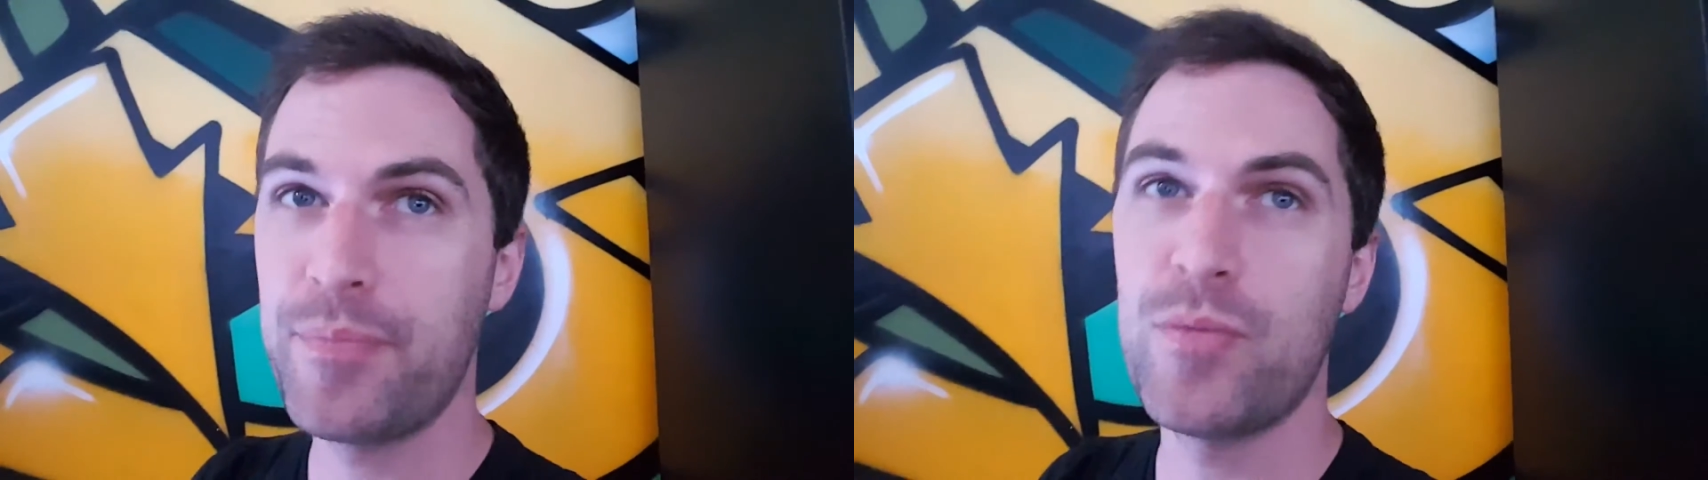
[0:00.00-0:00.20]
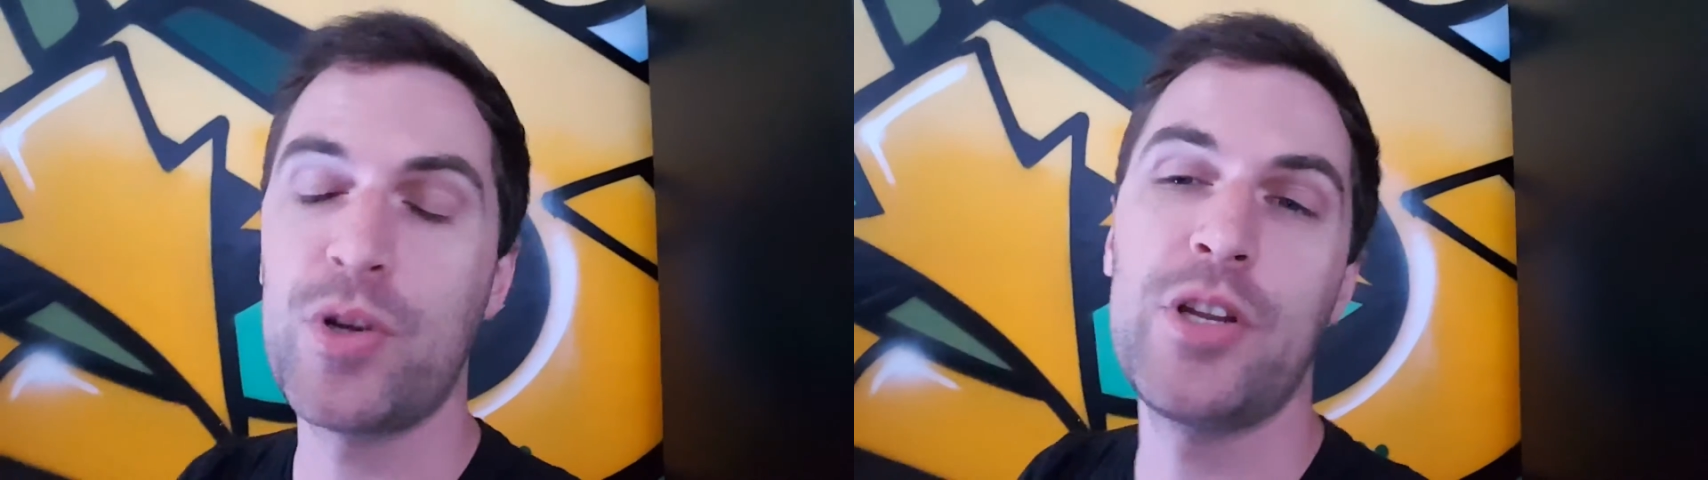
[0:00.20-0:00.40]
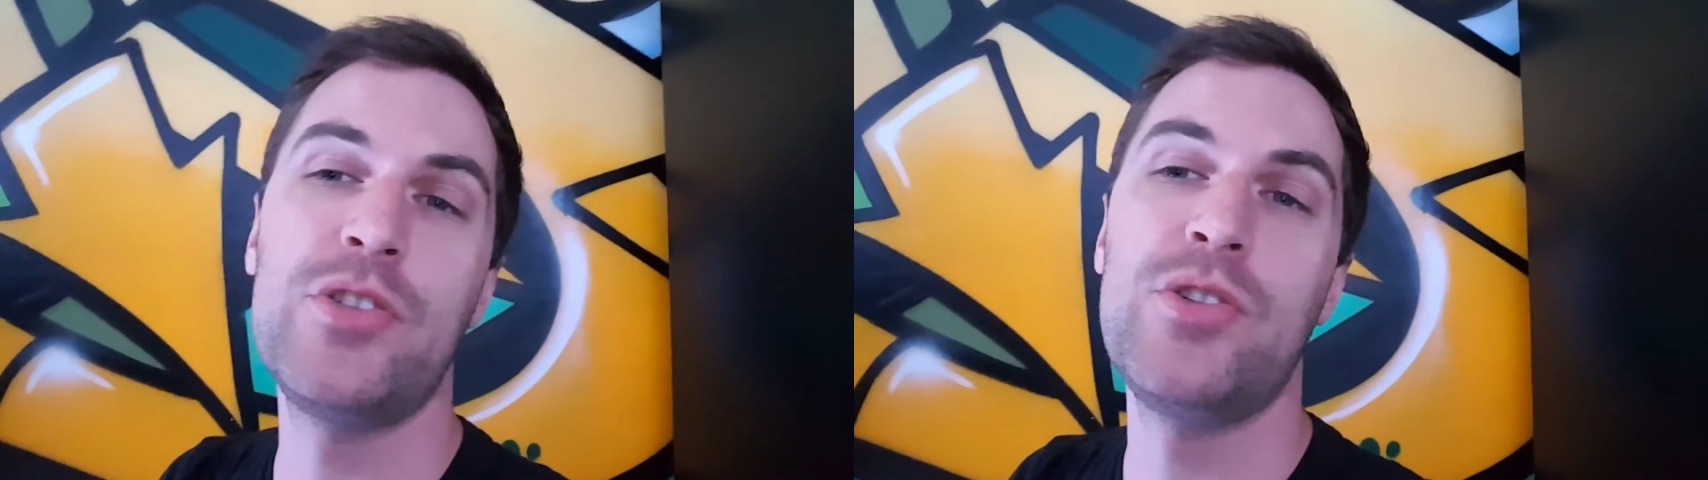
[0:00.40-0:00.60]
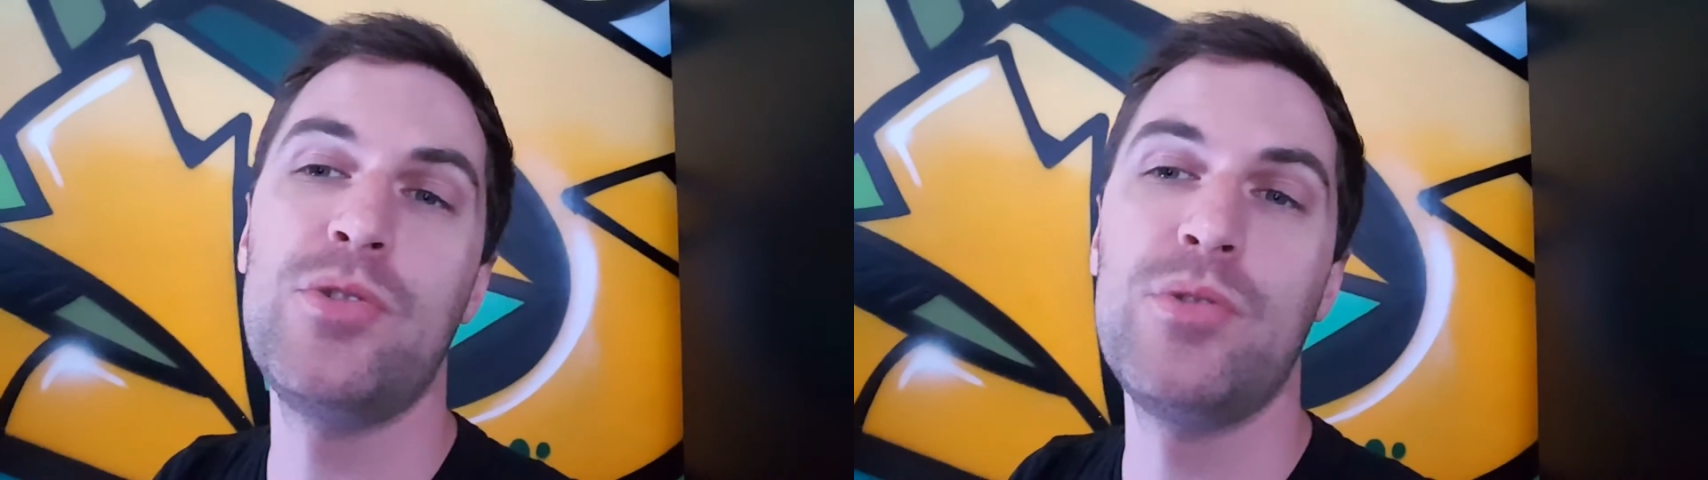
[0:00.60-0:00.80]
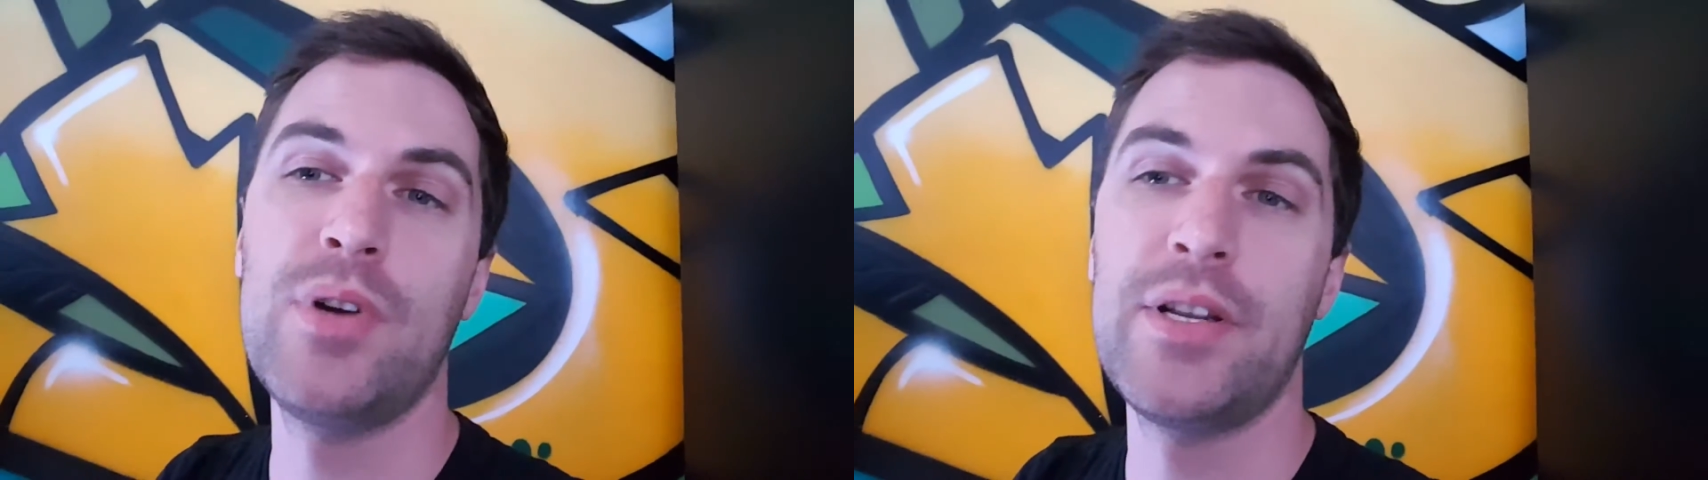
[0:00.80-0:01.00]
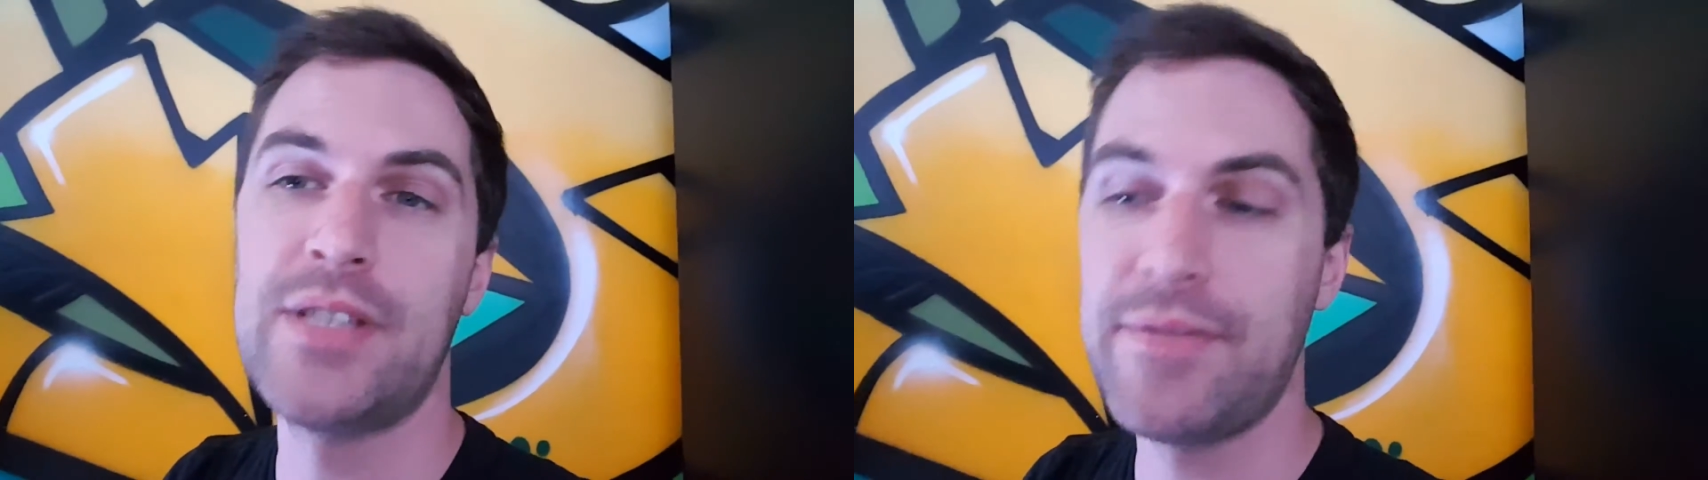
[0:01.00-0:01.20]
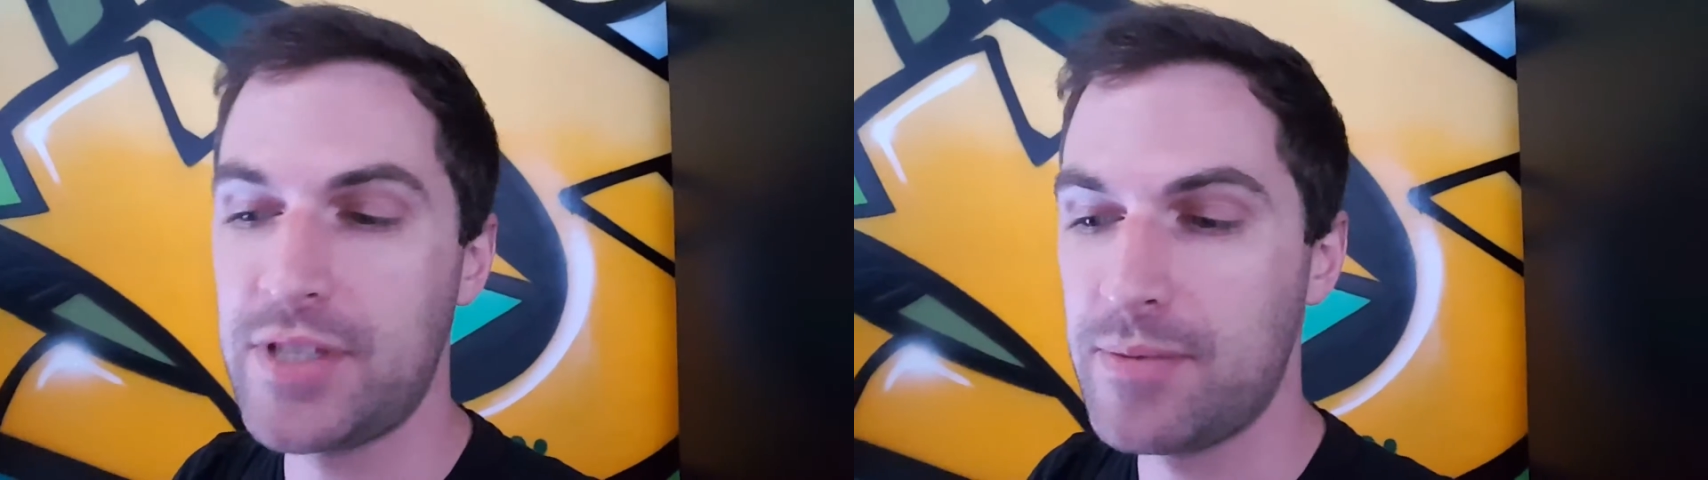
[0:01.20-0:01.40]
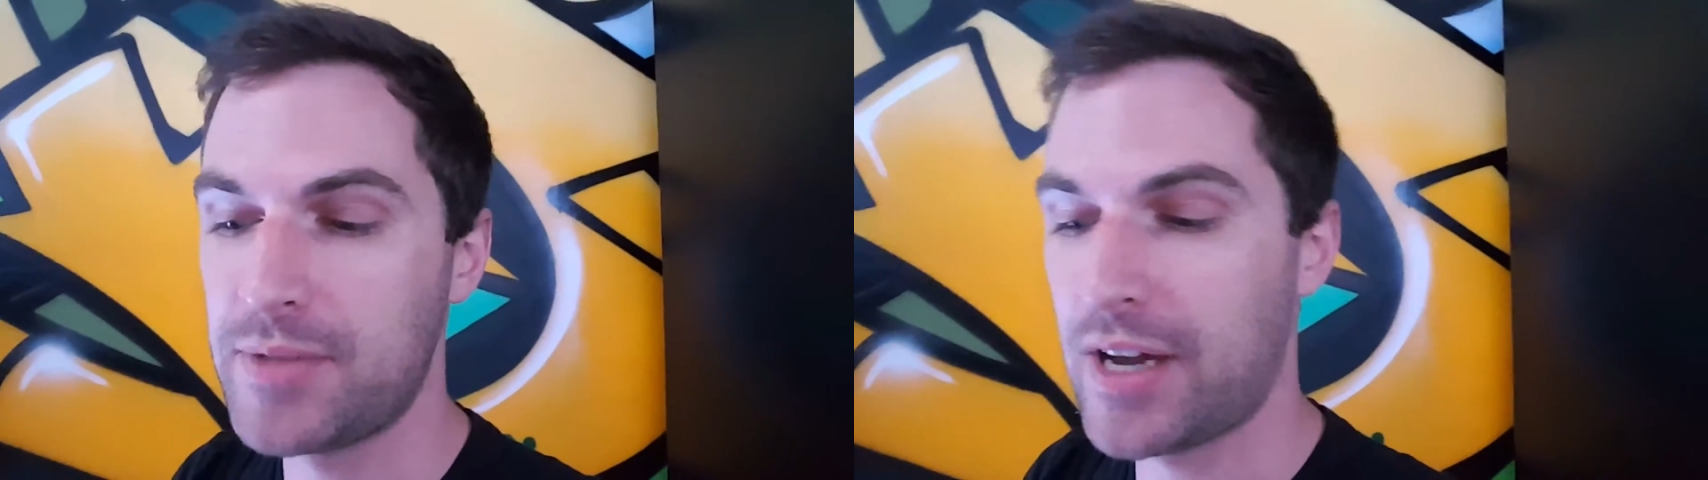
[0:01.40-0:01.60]
We're gonna do a dev
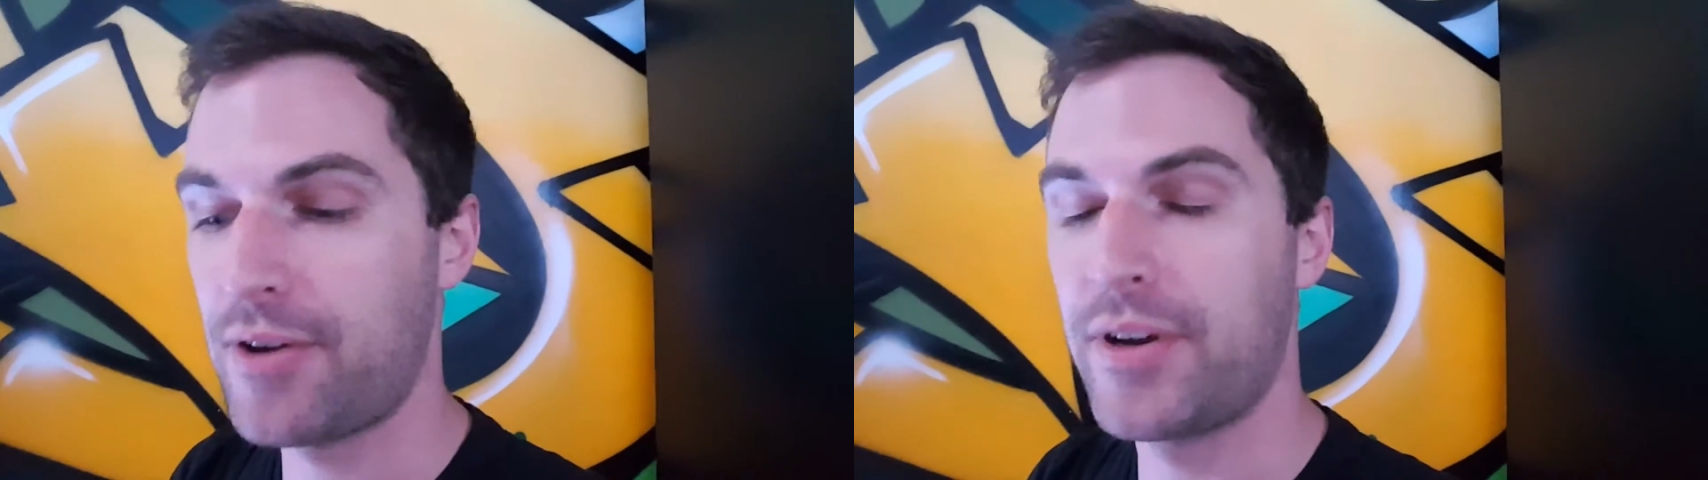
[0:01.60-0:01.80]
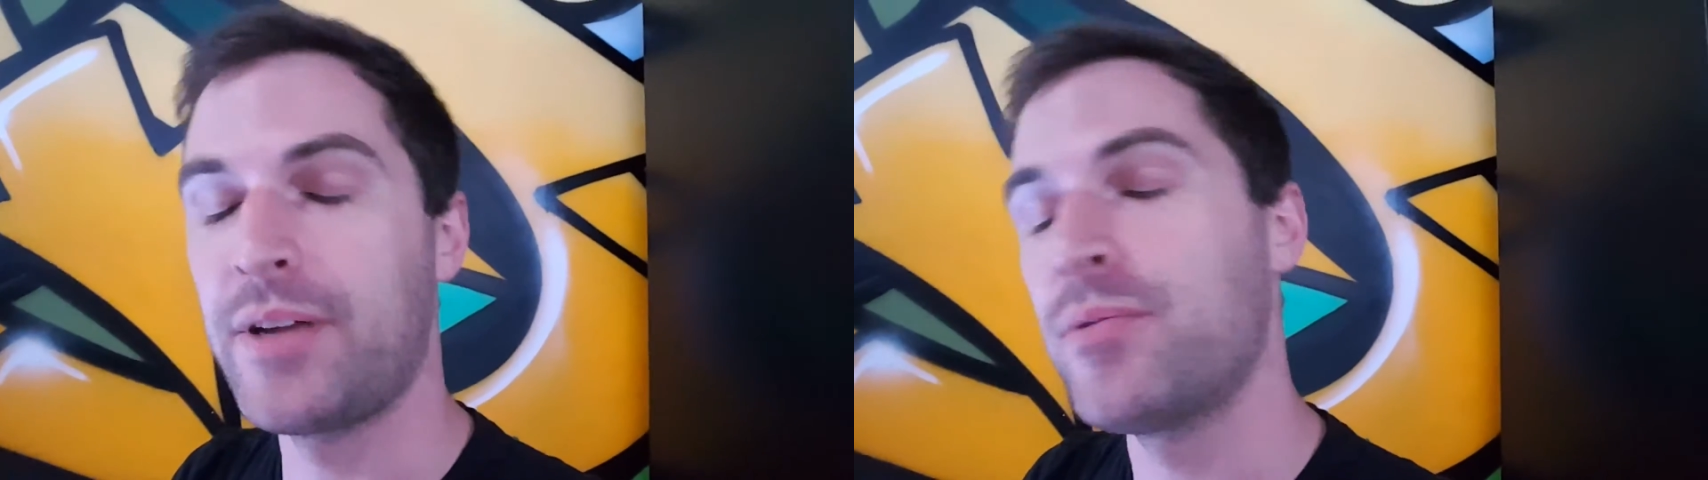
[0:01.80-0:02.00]
team diary,